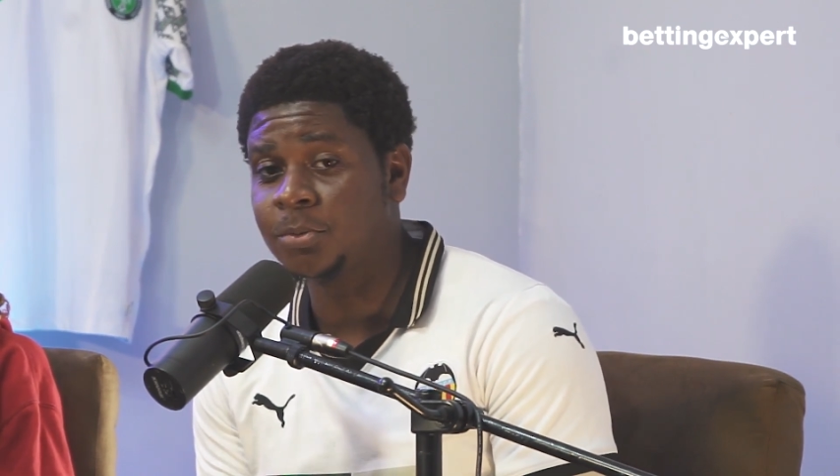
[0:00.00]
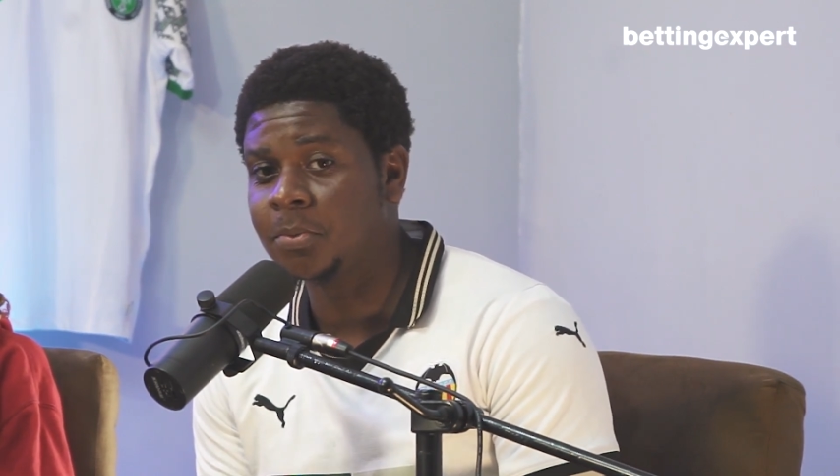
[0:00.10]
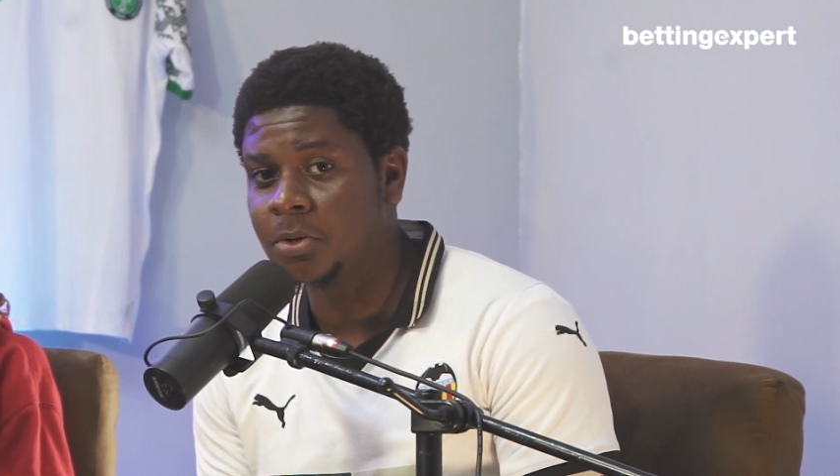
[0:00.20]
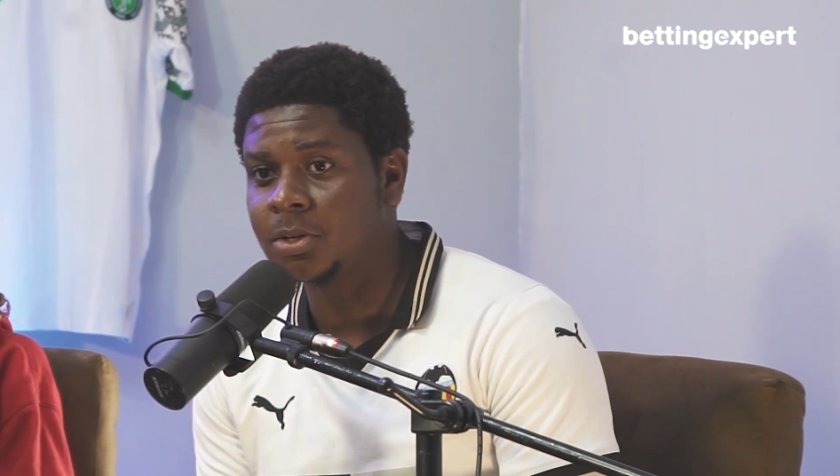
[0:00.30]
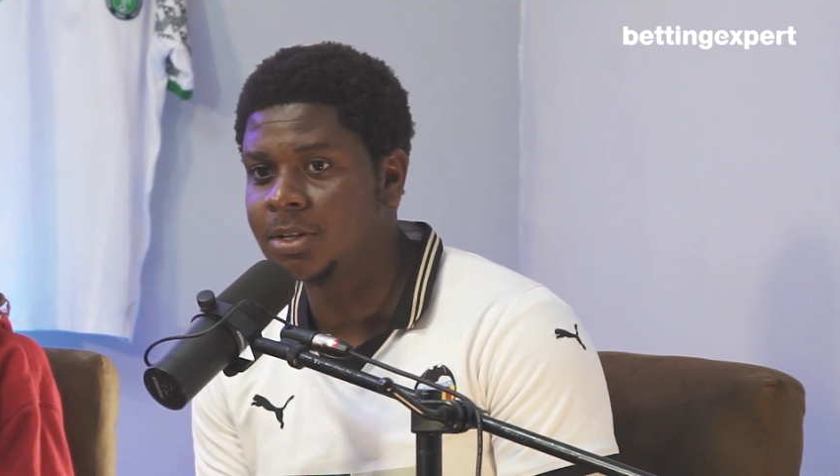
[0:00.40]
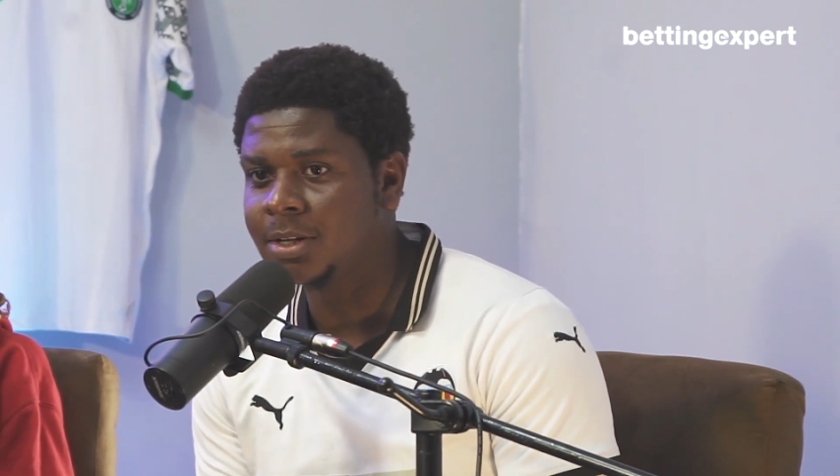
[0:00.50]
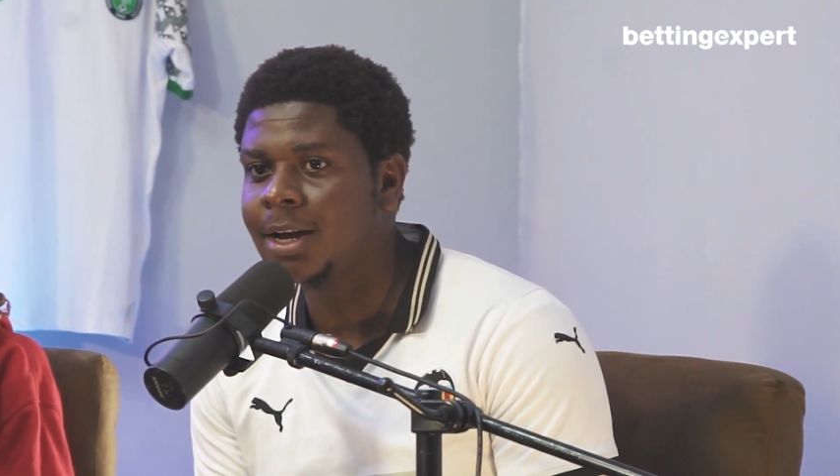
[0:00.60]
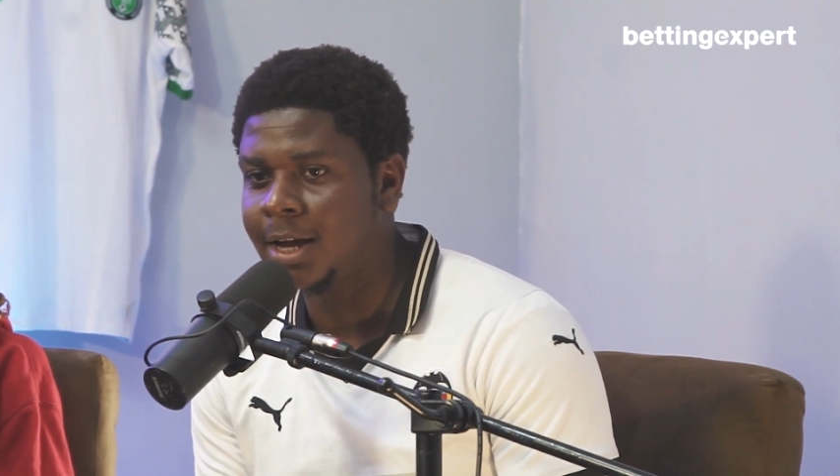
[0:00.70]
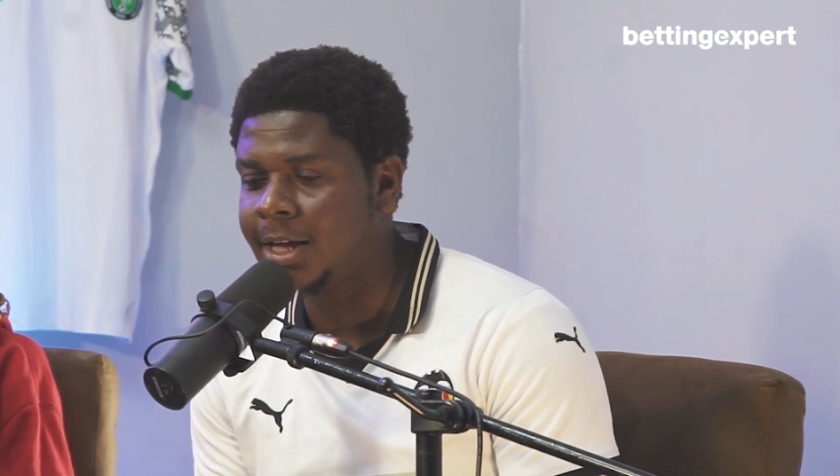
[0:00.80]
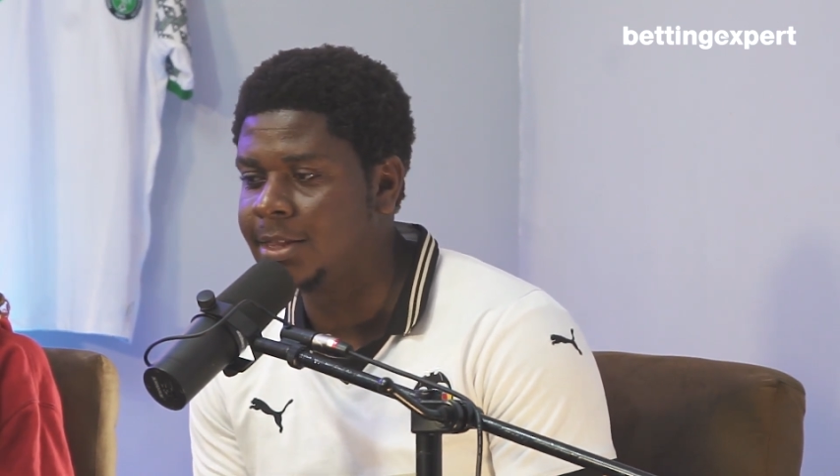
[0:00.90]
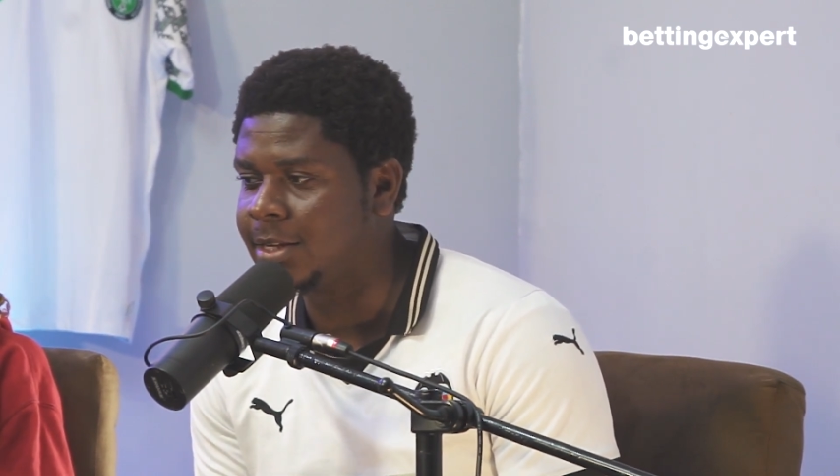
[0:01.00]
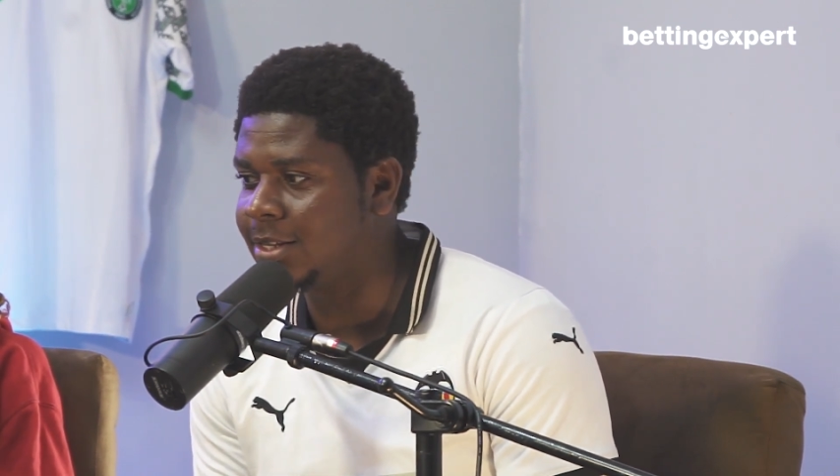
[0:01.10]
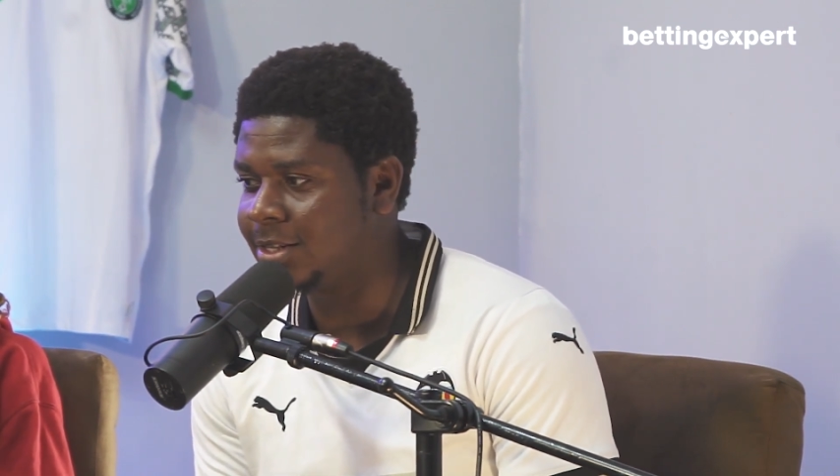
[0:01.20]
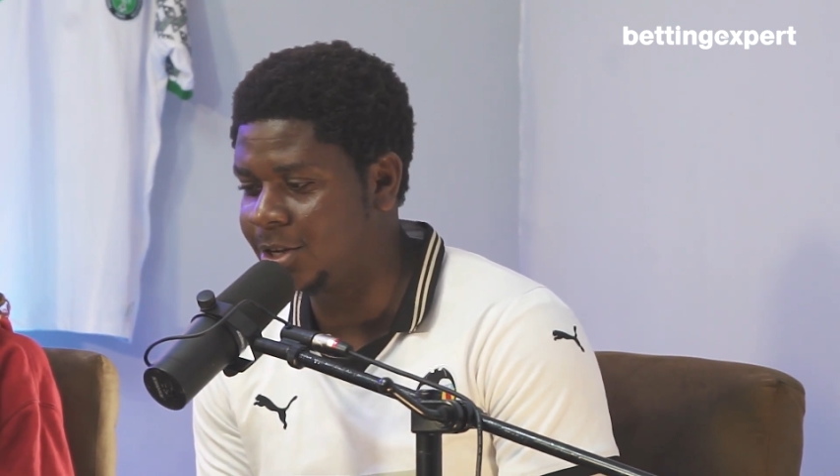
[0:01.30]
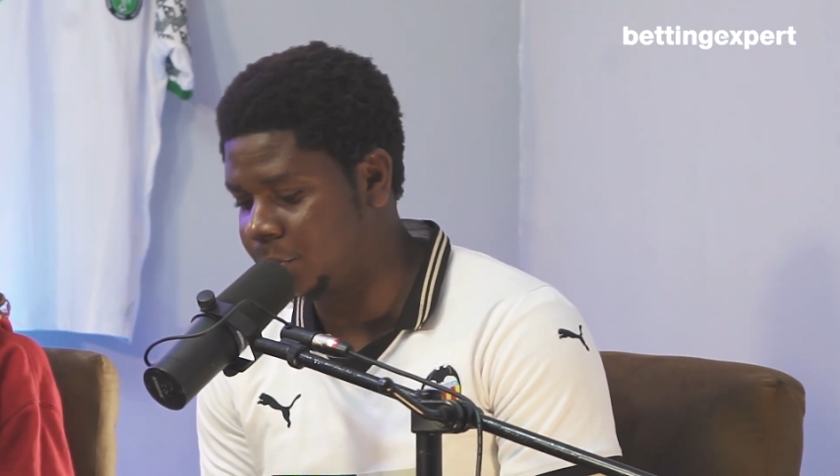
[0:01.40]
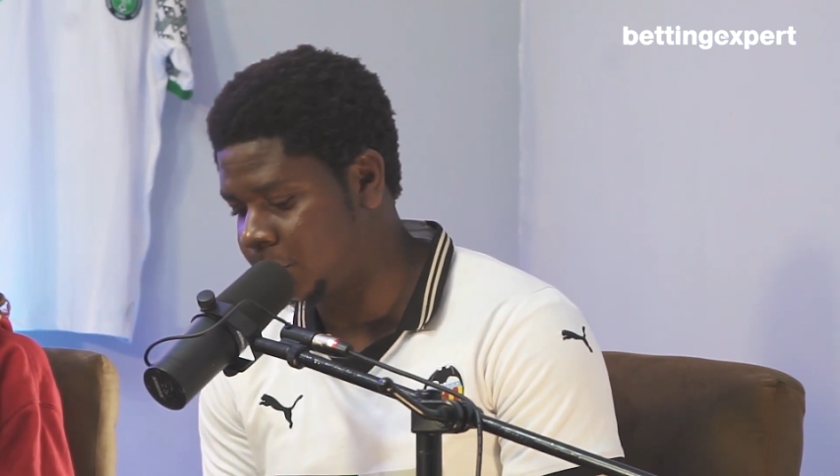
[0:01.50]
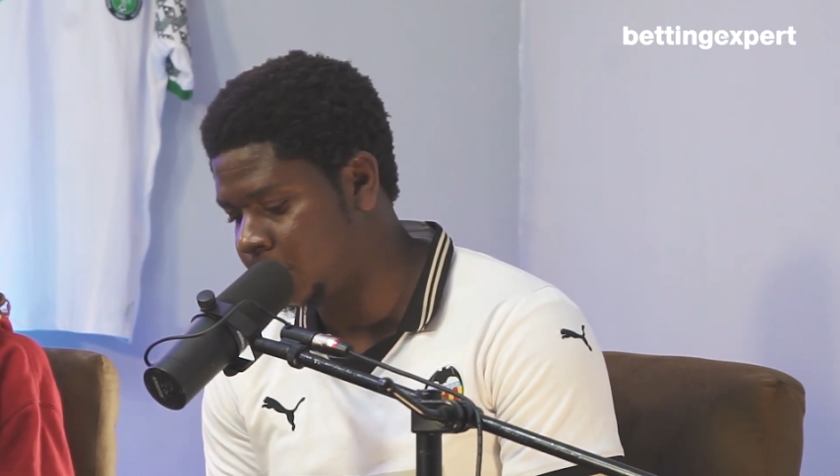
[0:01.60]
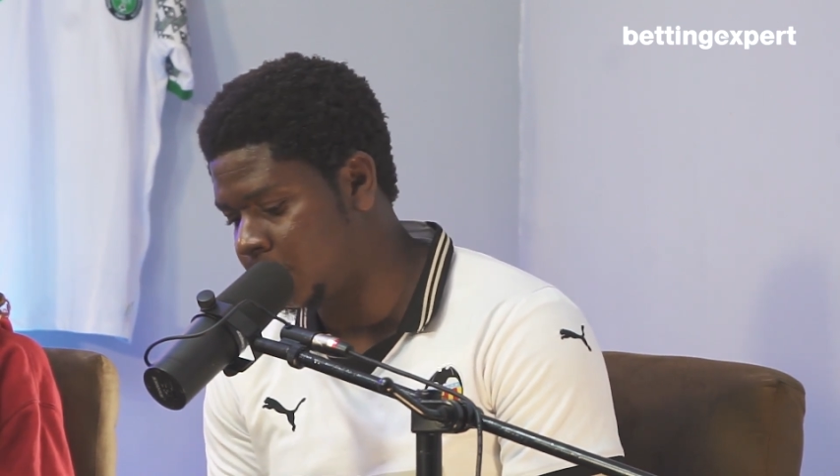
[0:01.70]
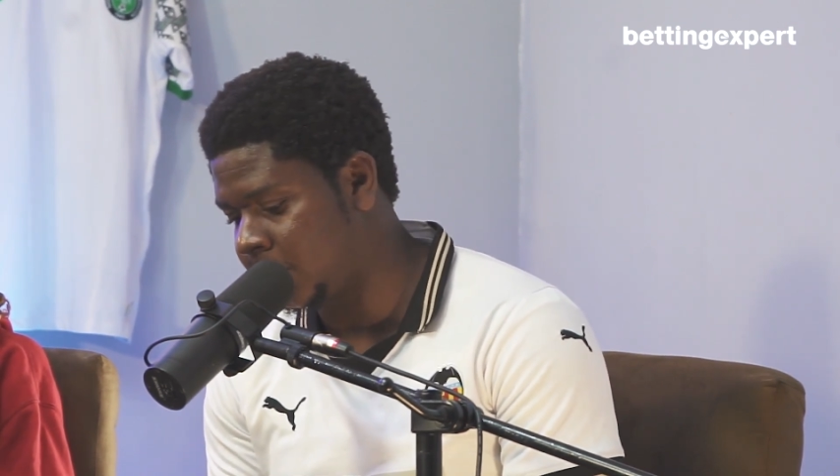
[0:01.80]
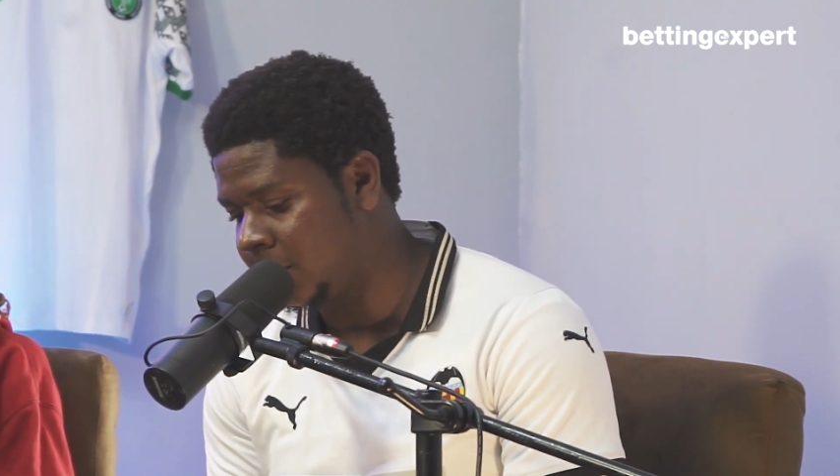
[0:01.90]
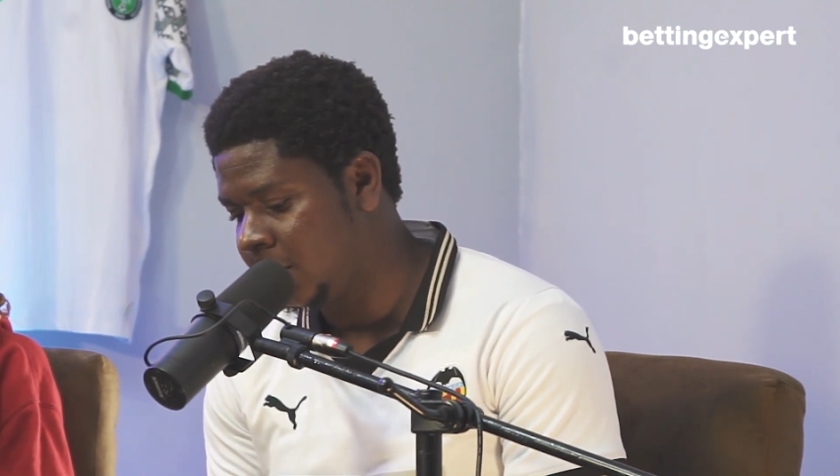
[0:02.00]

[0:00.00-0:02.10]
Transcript: But I think that they're going to win.